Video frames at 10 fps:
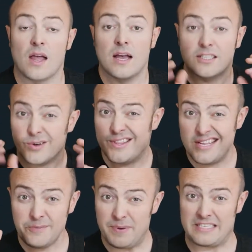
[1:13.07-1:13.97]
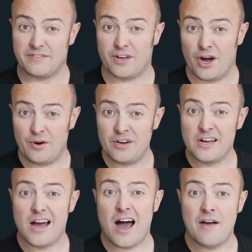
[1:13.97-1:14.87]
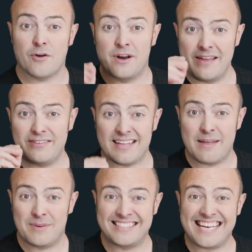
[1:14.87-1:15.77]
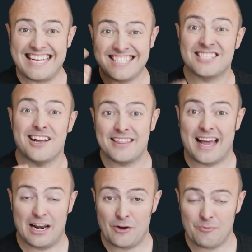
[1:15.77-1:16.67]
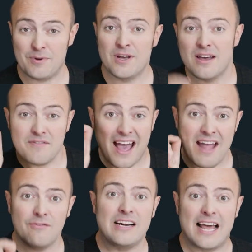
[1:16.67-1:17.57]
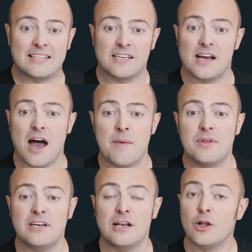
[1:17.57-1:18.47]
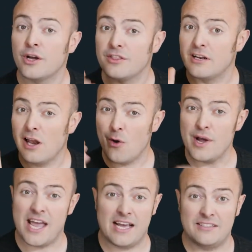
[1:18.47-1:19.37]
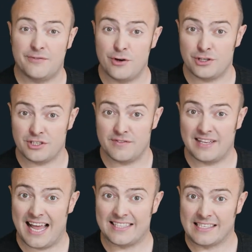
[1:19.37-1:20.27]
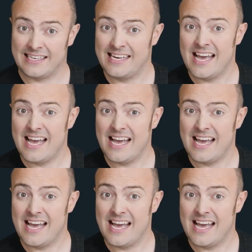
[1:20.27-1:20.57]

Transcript: So in this piece of code, I've got an if statement inside that loop. For every letter, I'm going to look at the lowercase version of the letter.